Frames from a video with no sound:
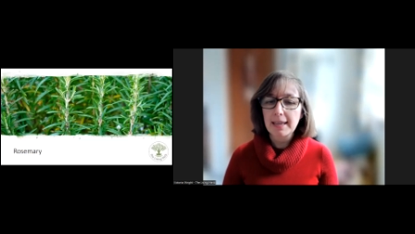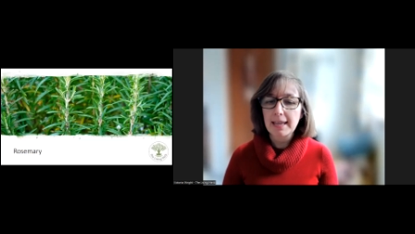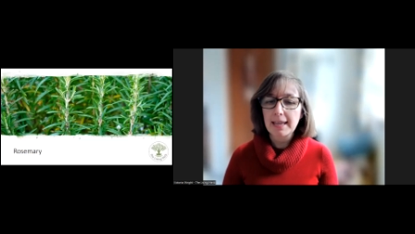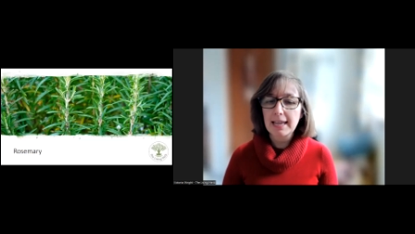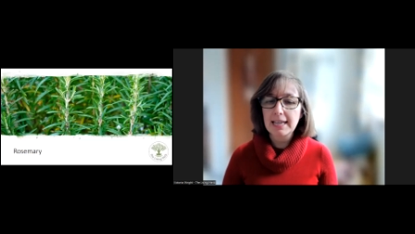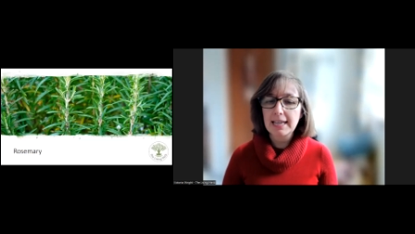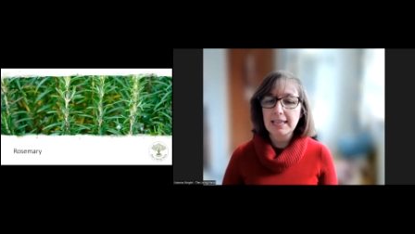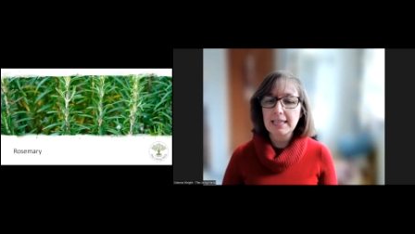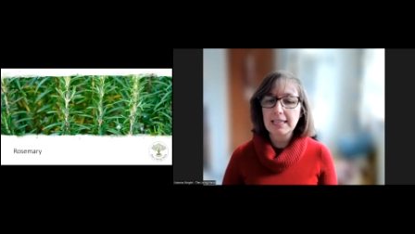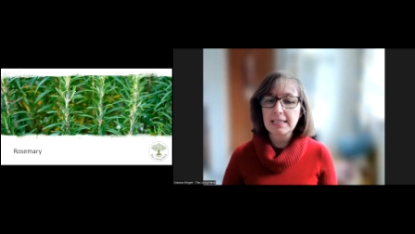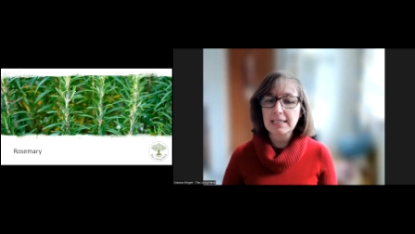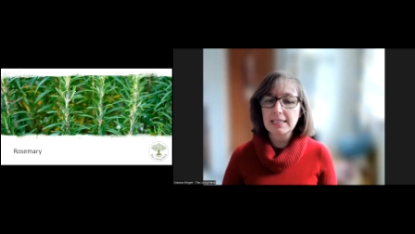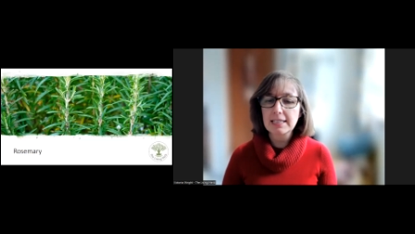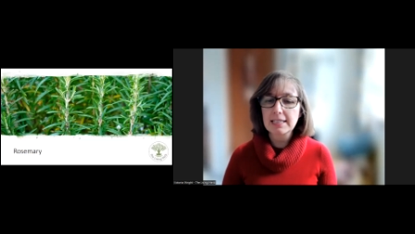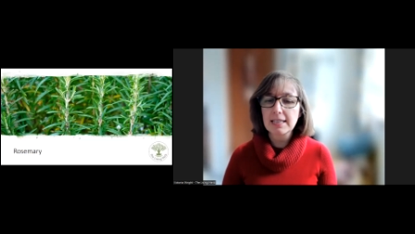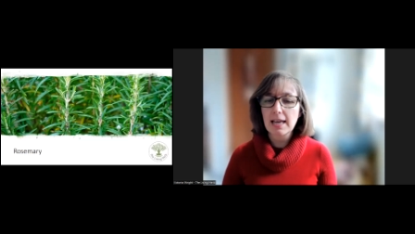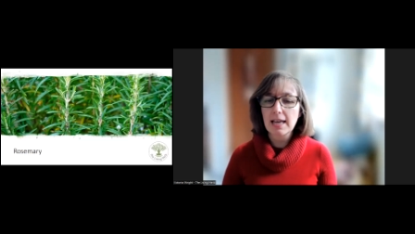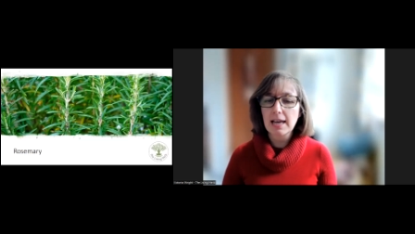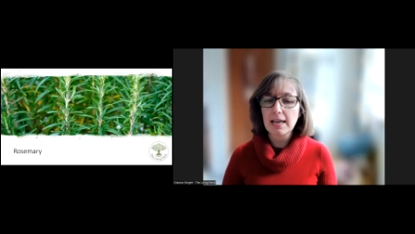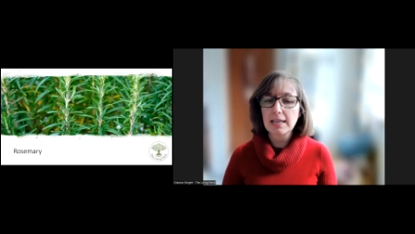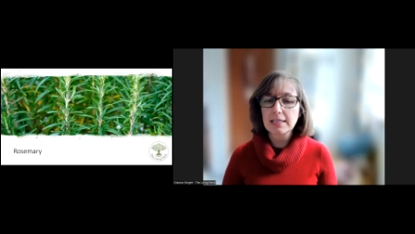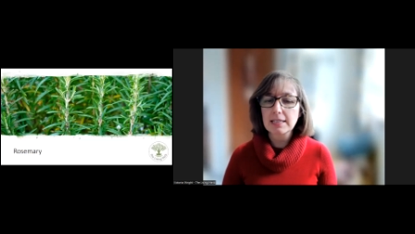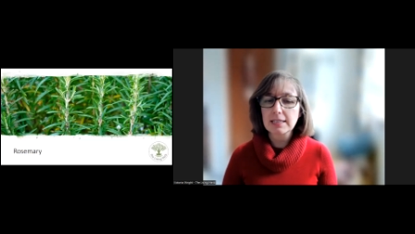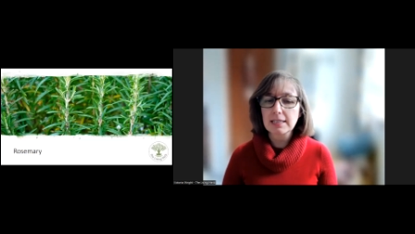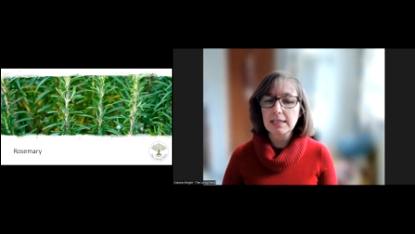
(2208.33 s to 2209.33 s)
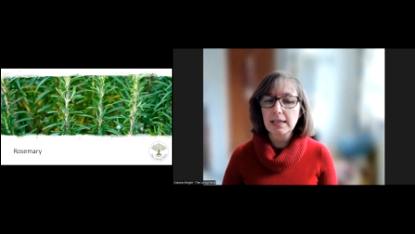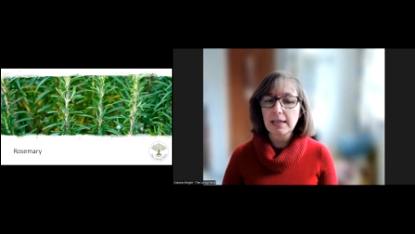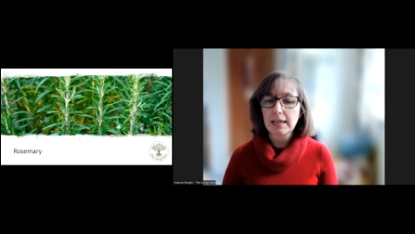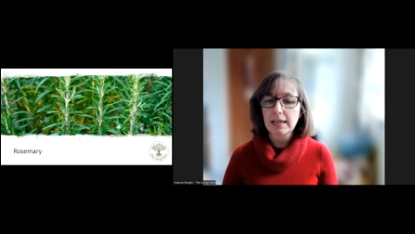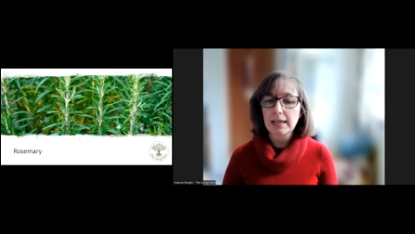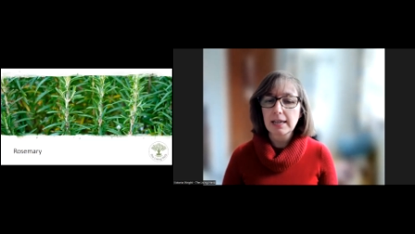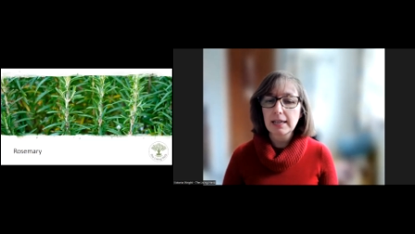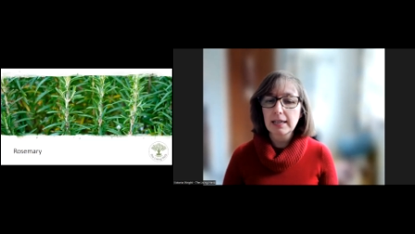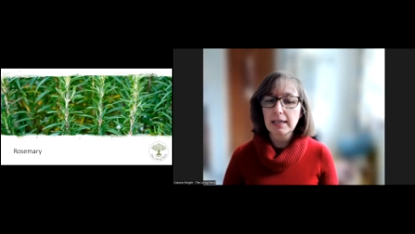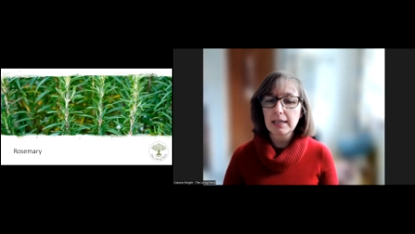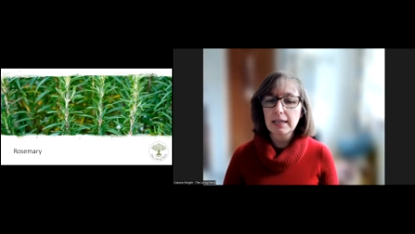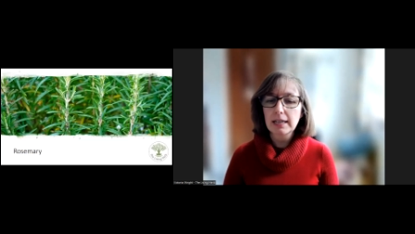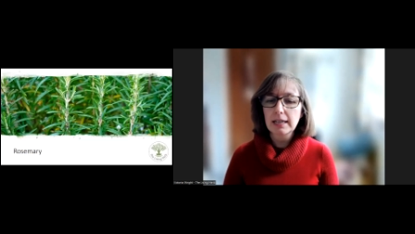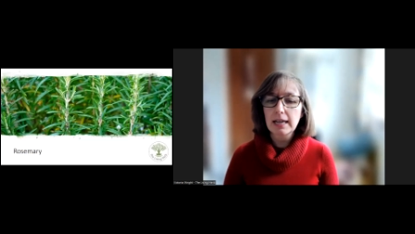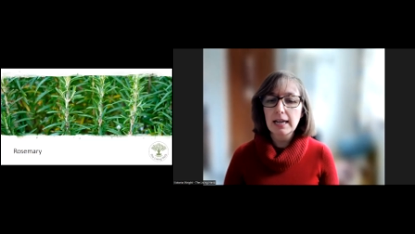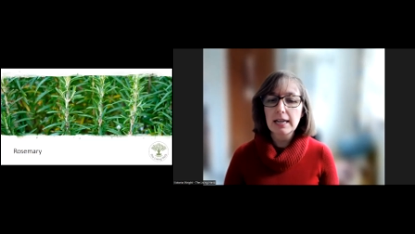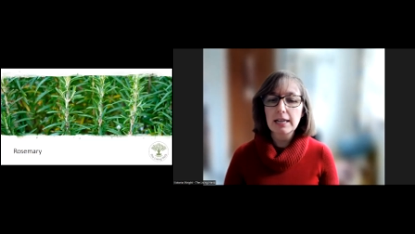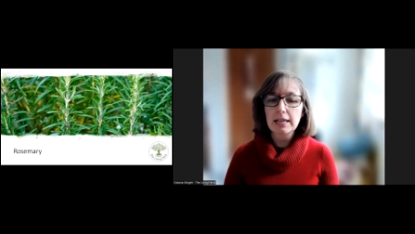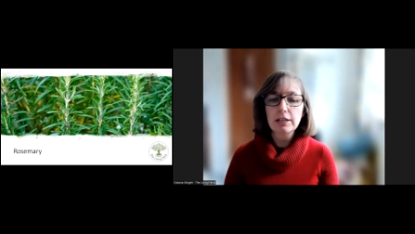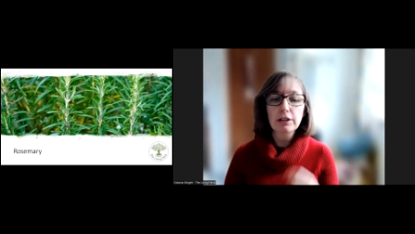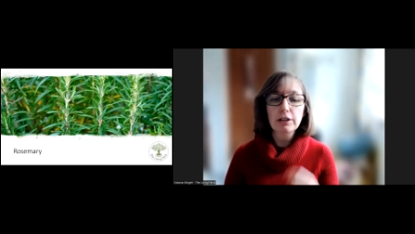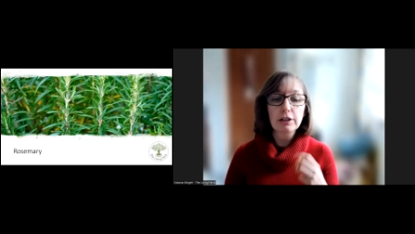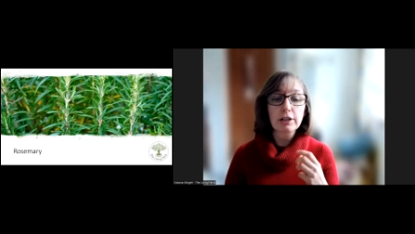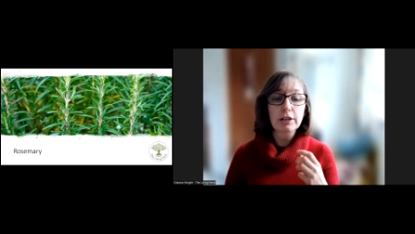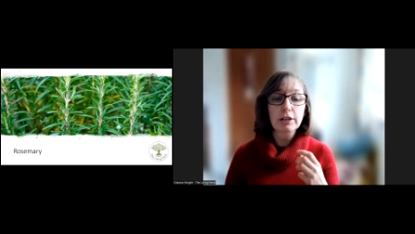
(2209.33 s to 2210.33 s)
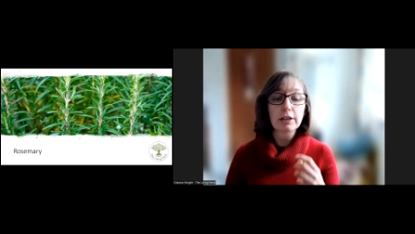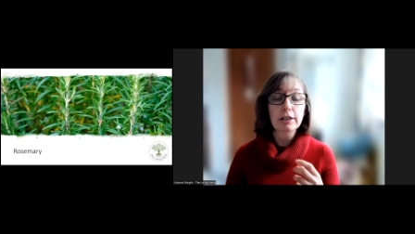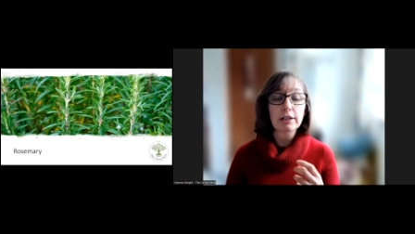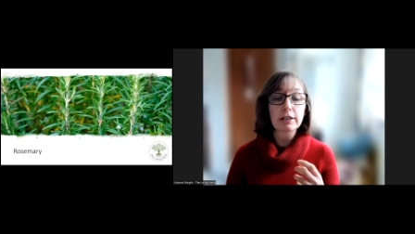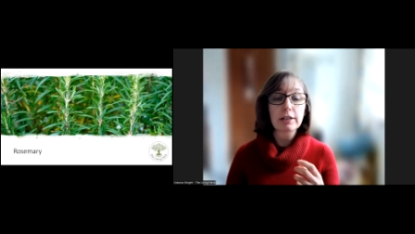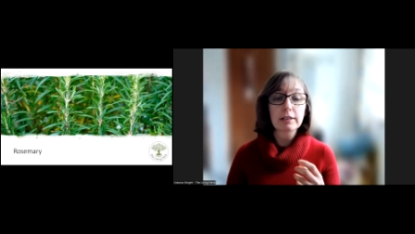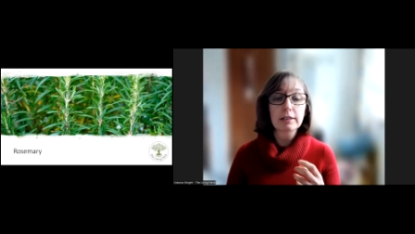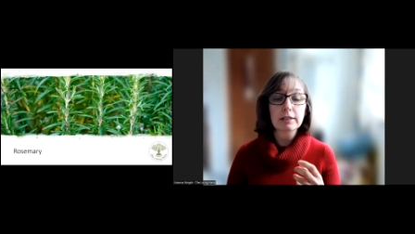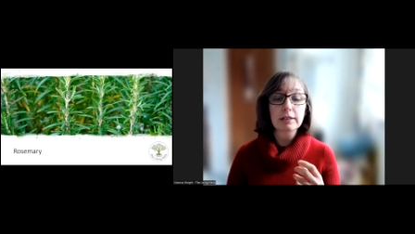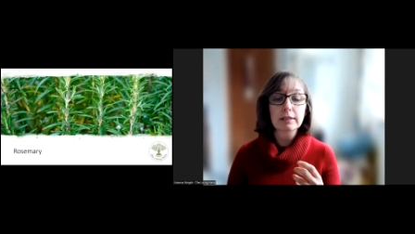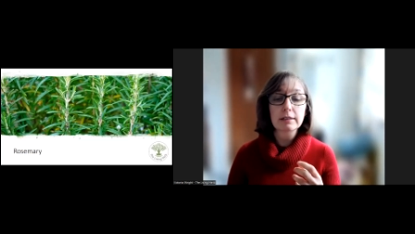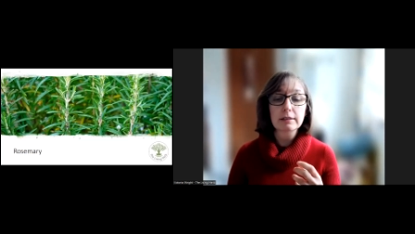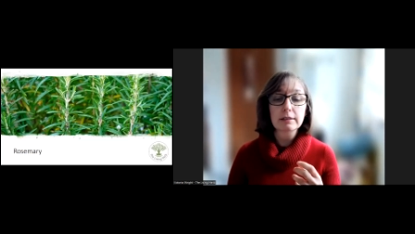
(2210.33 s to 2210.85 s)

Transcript: is that you can,